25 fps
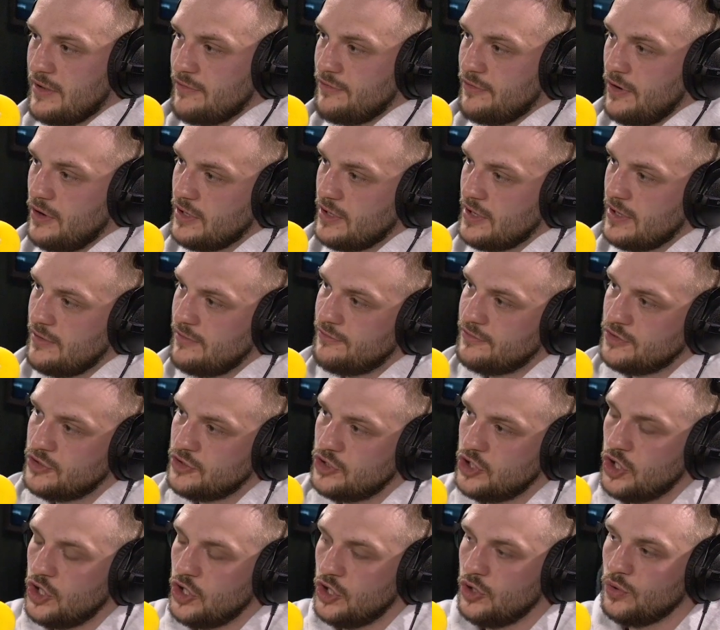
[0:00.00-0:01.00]
I'll give
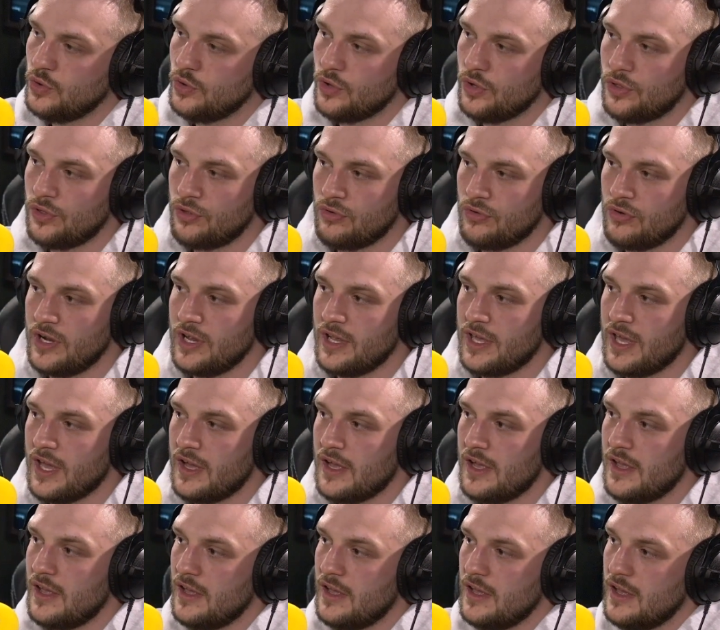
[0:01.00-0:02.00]
2 or 3.
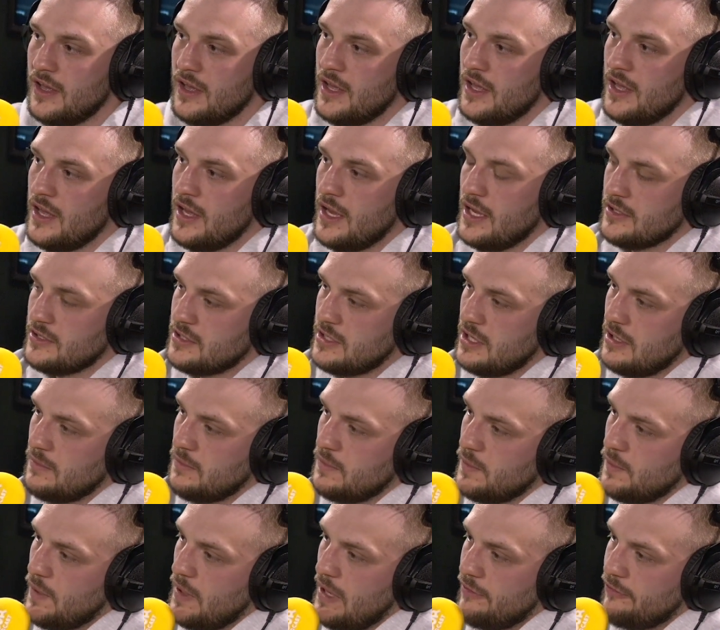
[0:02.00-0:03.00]
Okay, it's going to be
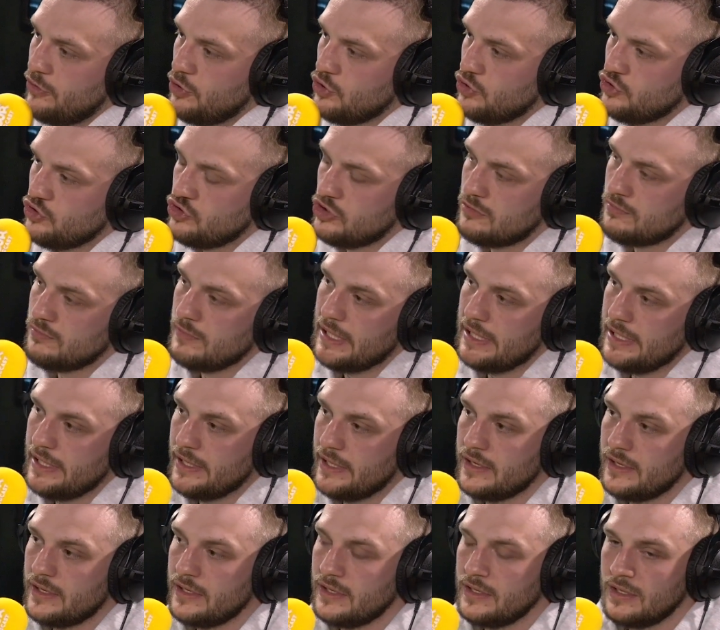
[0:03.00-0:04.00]
worth 100
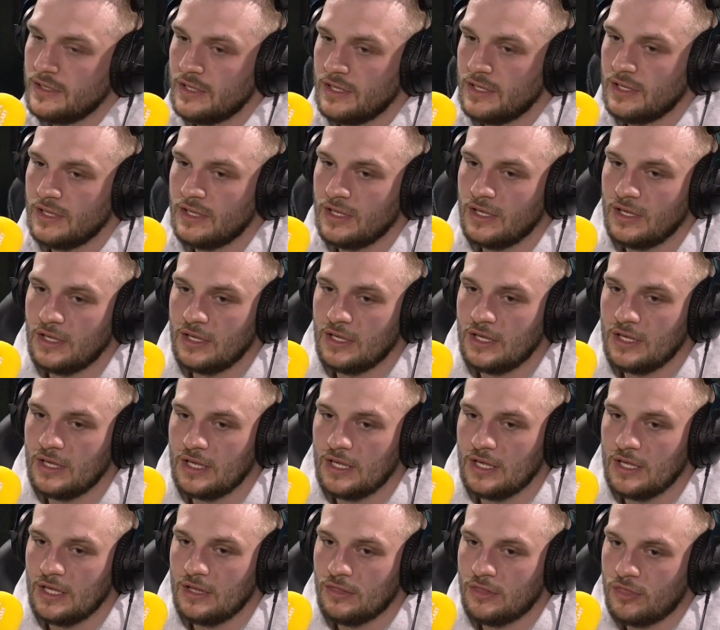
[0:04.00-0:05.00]
million
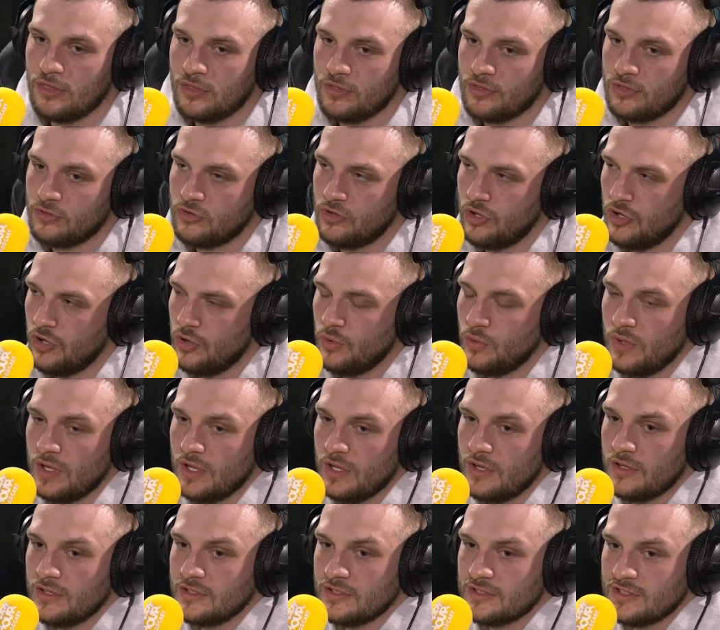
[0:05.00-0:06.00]
in 2
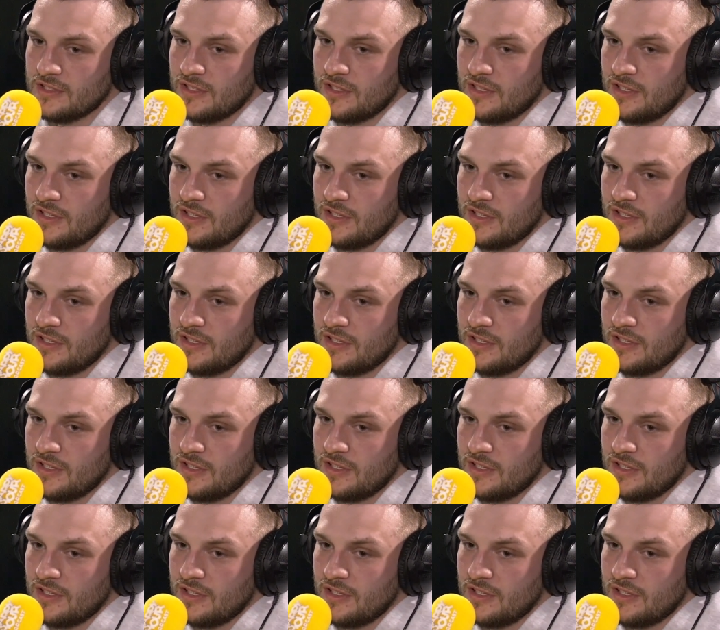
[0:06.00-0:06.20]
years,